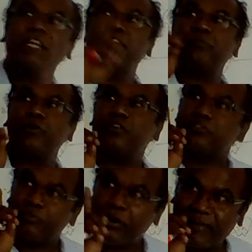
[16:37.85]
to
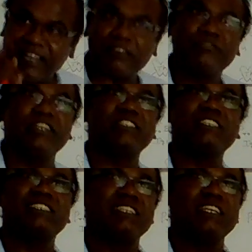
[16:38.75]
produce more
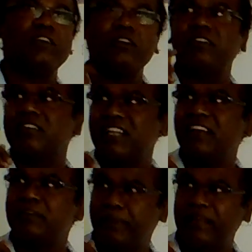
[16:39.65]
macrophages in order to
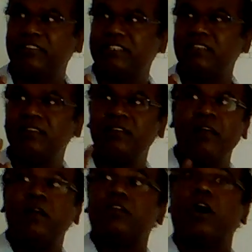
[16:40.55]
kill the pathogen?
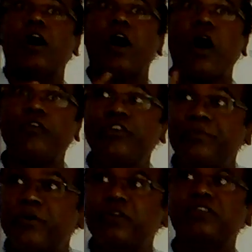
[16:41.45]
Now, how do you
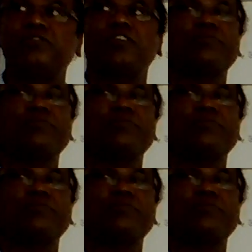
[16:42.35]
produce those